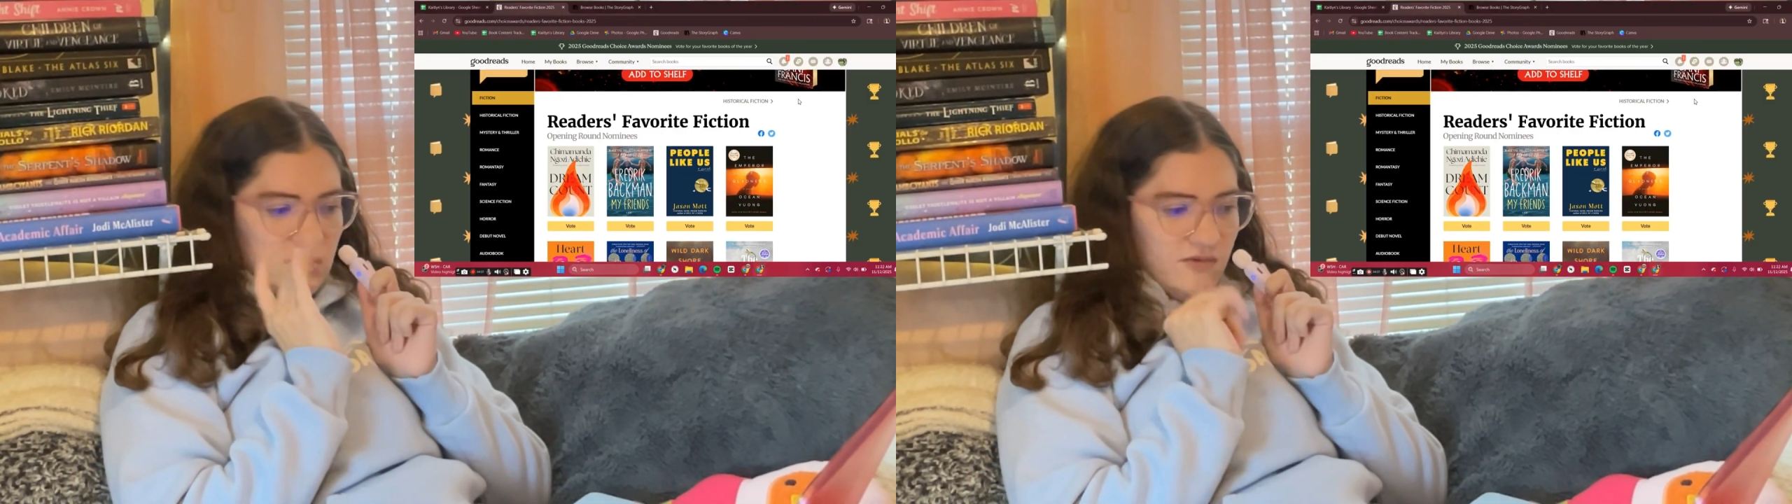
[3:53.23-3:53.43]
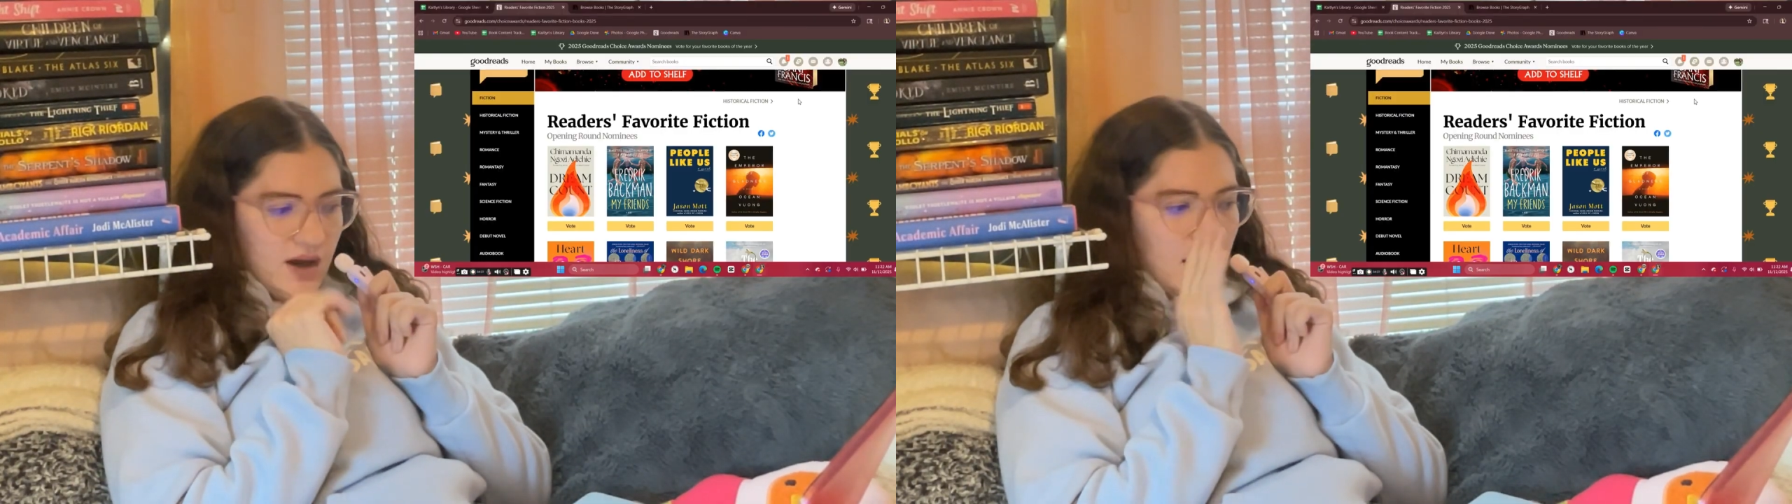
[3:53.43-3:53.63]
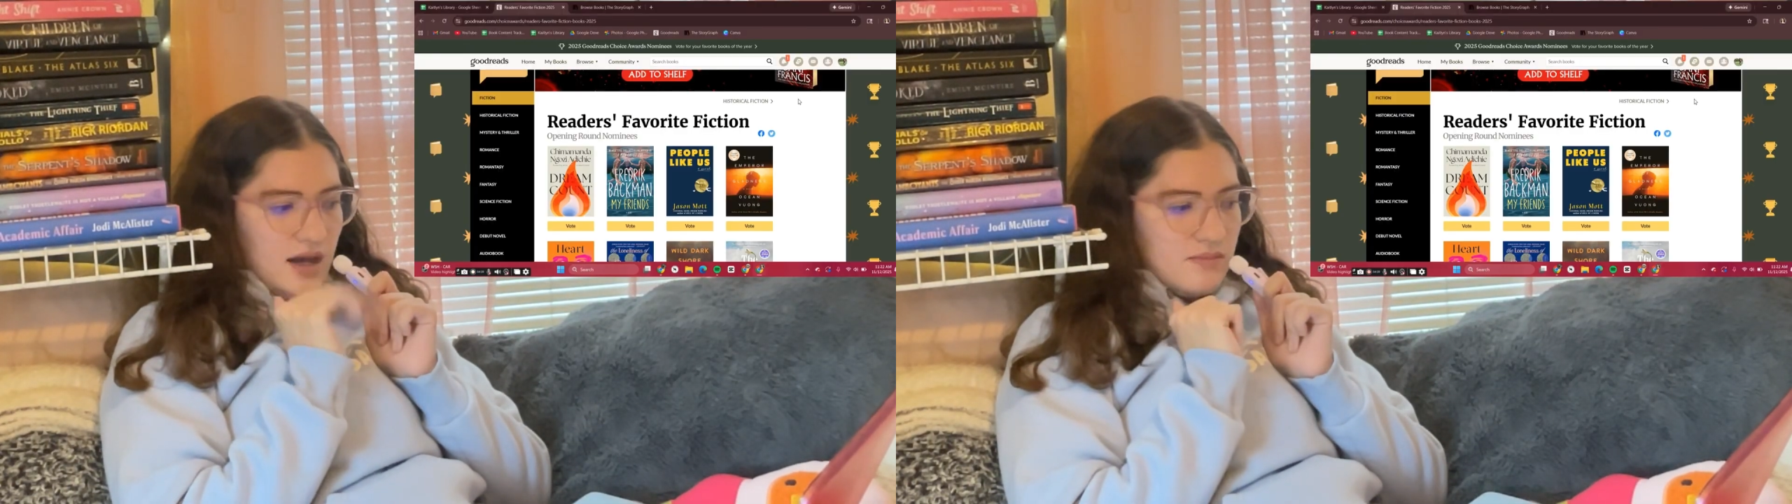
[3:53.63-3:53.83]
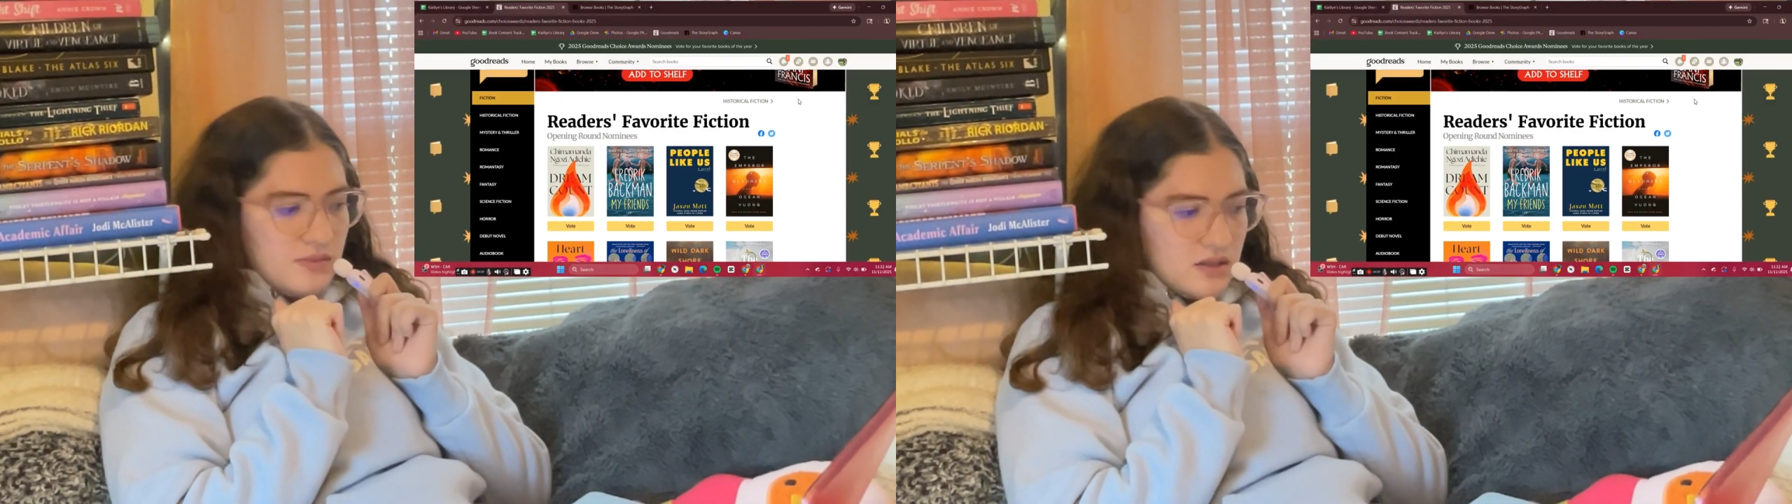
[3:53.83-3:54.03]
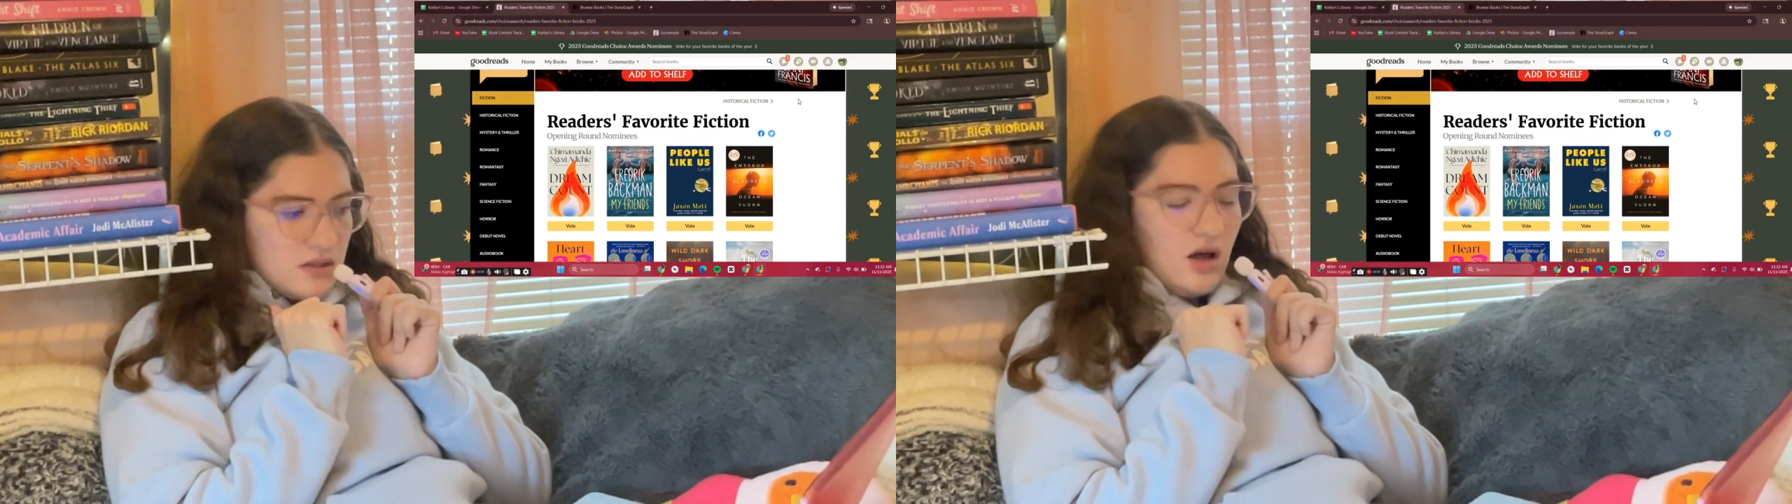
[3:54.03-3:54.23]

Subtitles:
vibes.